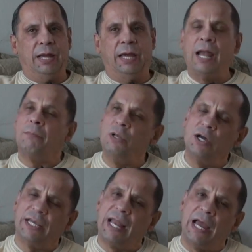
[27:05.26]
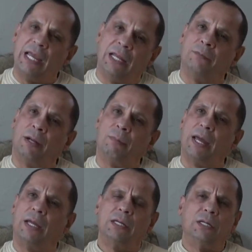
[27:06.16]
And I'm looking at him and I'm
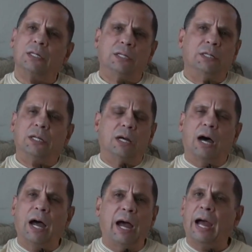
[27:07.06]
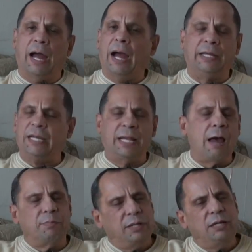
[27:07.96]
like, I
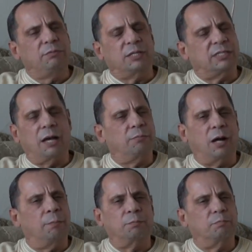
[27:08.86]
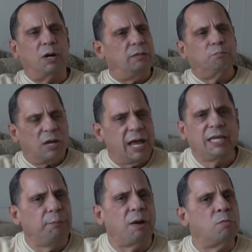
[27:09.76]
cannot believe this. But I
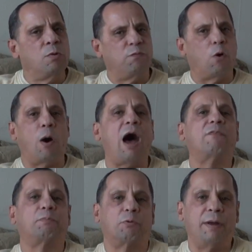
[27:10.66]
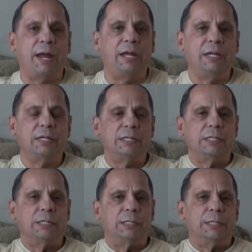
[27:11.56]
keep on moving forward. I have a parade
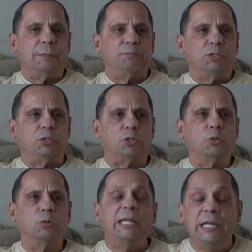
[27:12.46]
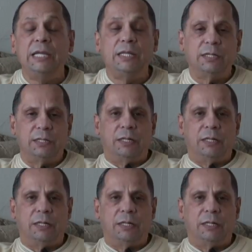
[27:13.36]
to lead.